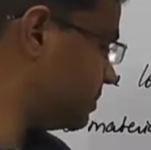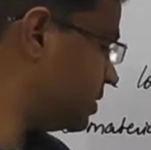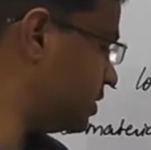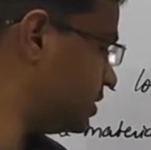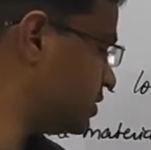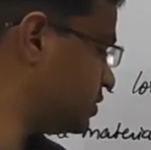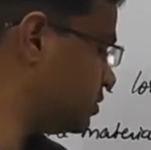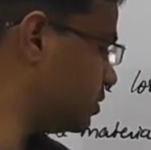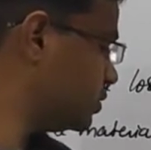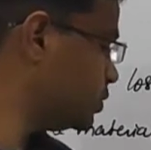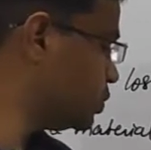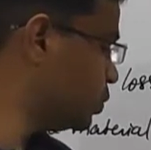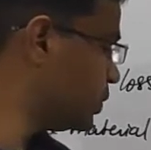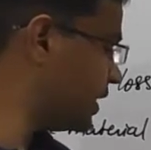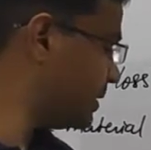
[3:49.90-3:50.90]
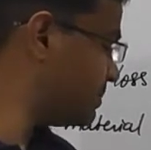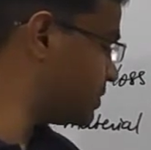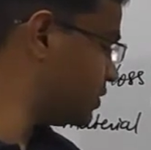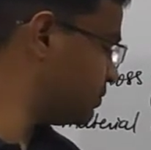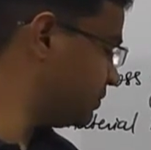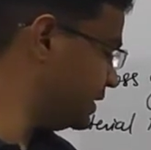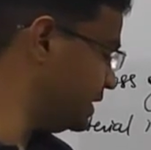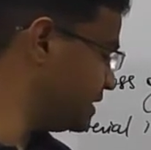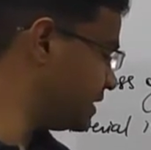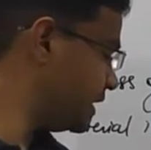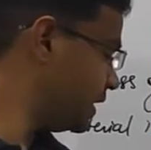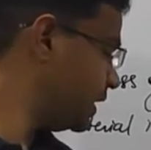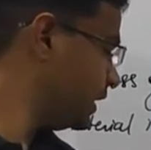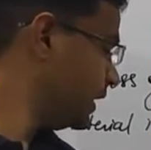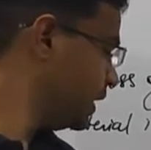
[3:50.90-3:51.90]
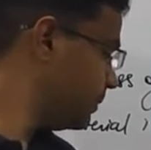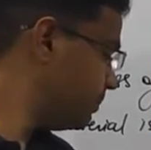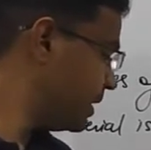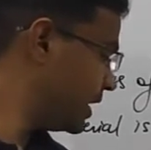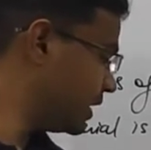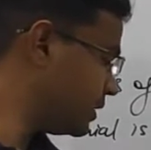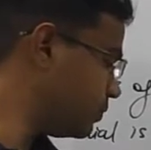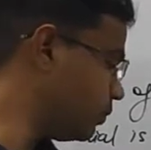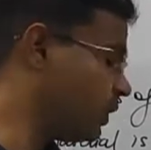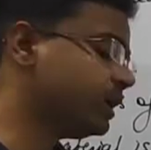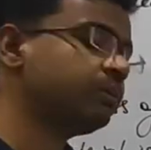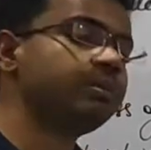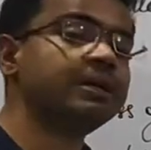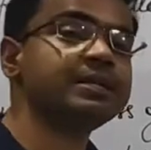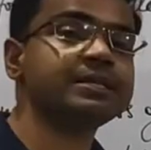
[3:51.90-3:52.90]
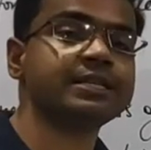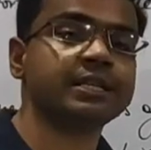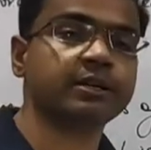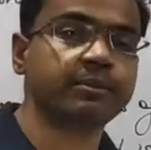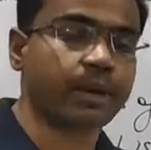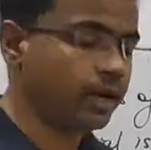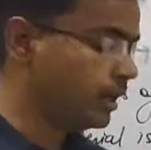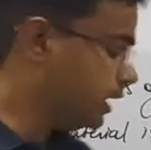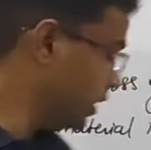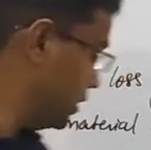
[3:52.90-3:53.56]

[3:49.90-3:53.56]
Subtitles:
modulus equal to 2 times of eta, bracket 1 plus sigma.